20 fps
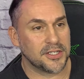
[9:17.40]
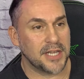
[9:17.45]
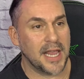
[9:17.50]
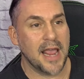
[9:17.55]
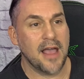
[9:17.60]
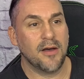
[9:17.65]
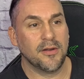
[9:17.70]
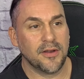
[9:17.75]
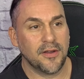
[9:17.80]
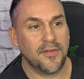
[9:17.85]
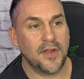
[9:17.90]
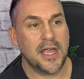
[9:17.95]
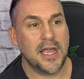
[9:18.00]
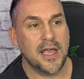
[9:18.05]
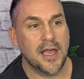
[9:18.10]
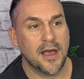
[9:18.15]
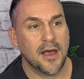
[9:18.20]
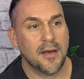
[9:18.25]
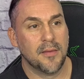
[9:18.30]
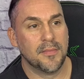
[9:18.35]
The sound
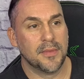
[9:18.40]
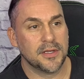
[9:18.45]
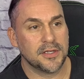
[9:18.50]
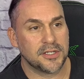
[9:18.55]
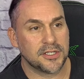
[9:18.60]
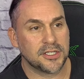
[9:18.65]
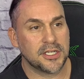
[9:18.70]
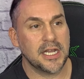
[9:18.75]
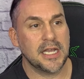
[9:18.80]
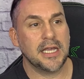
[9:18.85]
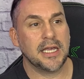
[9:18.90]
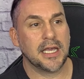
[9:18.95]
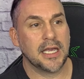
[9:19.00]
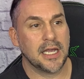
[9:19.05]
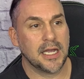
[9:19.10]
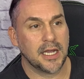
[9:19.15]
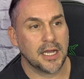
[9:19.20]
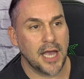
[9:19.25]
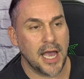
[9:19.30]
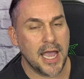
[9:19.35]
of him
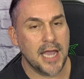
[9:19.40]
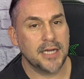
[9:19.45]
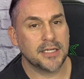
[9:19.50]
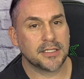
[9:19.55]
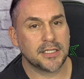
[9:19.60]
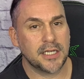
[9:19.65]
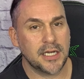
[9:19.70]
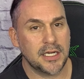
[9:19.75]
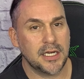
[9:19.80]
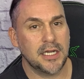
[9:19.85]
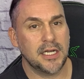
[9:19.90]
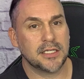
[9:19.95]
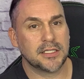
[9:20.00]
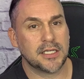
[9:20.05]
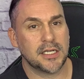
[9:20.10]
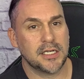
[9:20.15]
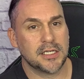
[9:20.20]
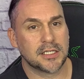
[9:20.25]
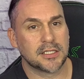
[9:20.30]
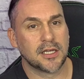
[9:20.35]
singing
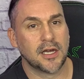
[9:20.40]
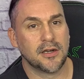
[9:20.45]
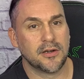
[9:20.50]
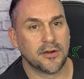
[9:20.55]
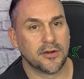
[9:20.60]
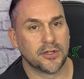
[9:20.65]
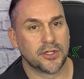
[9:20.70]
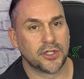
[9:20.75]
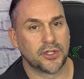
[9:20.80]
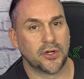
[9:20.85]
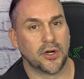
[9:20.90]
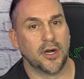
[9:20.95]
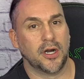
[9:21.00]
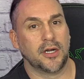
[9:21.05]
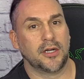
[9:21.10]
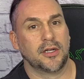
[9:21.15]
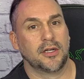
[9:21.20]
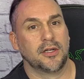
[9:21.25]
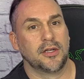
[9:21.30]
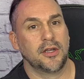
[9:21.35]
AC/DC's
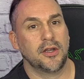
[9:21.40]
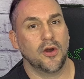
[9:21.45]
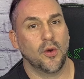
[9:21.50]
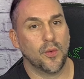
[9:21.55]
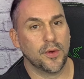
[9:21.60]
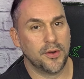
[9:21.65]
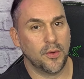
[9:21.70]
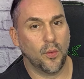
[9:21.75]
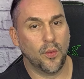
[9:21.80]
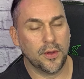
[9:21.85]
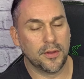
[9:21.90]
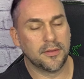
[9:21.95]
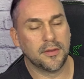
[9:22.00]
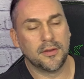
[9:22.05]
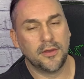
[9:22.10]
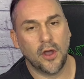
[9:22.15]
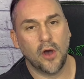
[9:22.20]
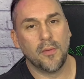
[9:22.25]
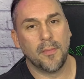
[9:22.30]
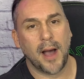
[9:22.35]
Thunderstruck,
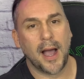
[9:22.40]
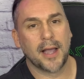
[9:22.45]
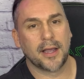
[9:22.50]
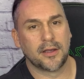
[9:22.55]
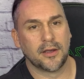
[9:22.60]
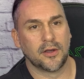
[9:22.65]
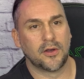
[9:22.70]
with no